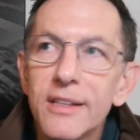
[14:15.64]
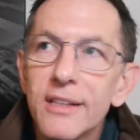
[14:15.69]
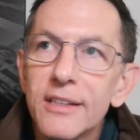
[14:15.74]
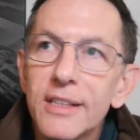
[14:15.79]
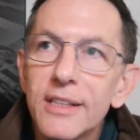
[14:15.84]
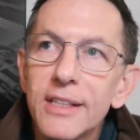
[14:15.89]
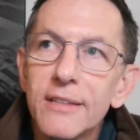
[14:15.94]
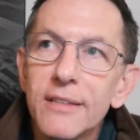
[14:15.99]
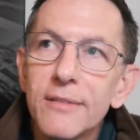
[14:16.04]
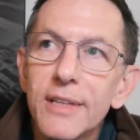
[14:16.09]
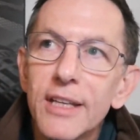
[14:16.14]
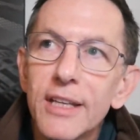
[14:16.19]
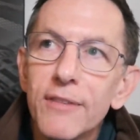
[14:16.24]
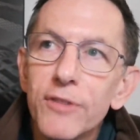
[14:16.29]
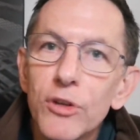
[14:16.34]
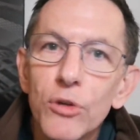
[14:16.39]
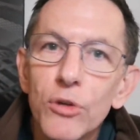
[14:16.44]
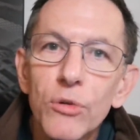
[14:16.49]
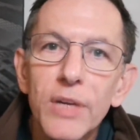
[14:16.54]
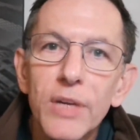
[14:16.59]
if
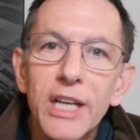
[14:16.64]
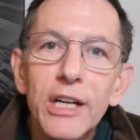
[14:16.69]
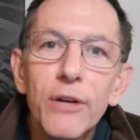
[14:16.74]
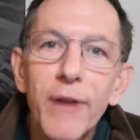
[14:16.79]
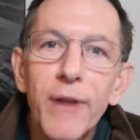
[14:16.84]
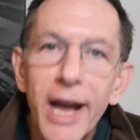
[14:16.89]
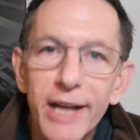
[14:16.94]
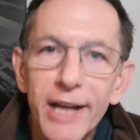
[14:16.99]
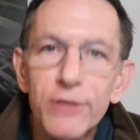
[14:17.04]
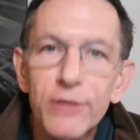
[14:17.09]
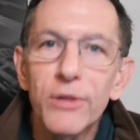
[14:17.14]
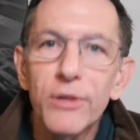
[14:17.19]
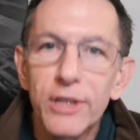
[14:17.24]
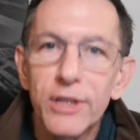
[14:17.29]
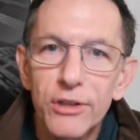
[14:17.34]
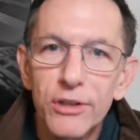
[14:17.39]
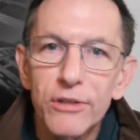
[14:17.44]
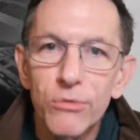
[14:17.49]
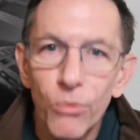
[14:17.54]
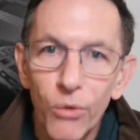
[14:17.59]
you interact with
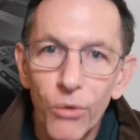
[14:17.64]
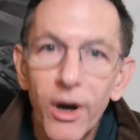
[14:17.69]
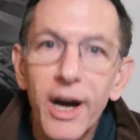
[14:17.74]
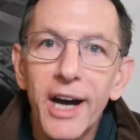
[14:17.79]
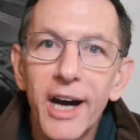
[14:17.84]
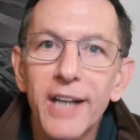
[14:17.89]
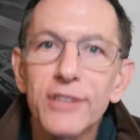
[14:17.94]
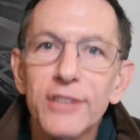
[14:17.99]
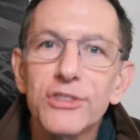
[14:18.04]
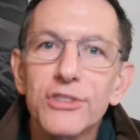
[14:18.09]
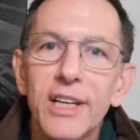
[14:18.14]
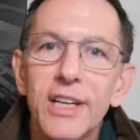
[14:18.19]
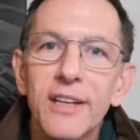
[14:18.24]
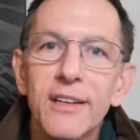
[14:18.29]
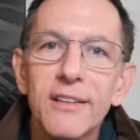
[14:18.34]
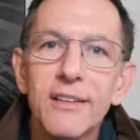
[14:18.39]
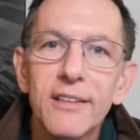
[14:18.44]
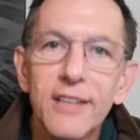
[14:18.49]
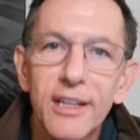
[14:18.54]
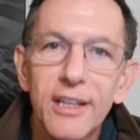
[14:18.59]
your watch and